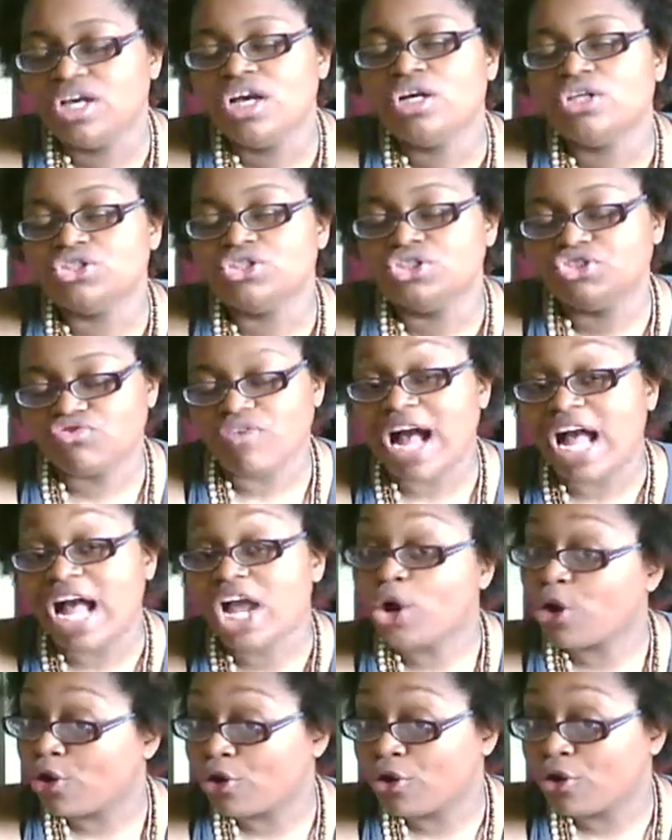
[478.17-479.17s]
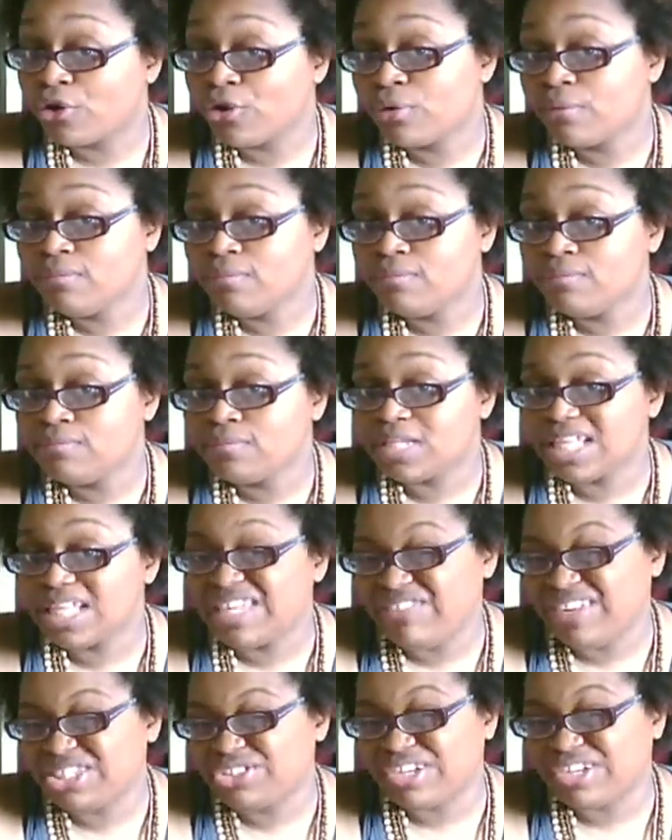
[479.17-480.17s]
drier if I
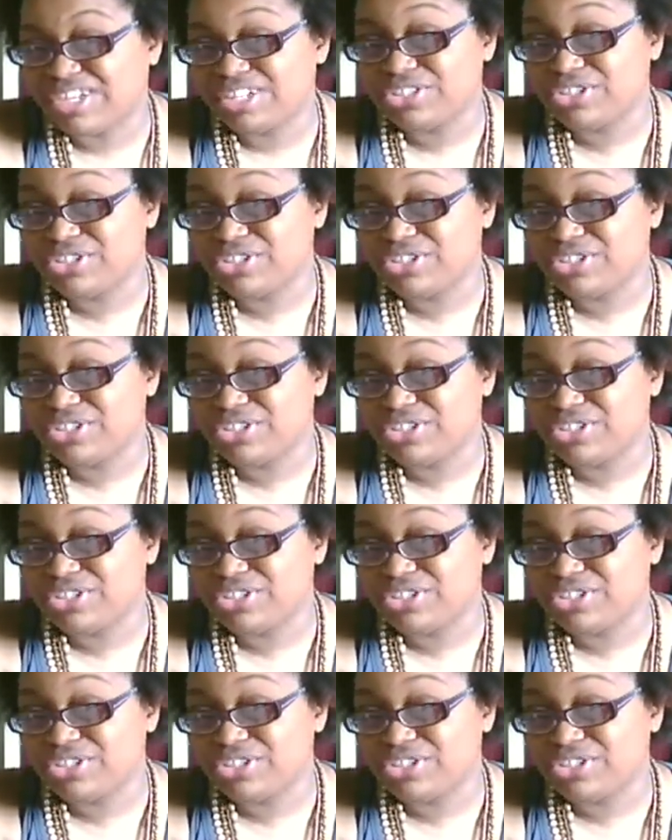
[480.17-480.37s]
try to do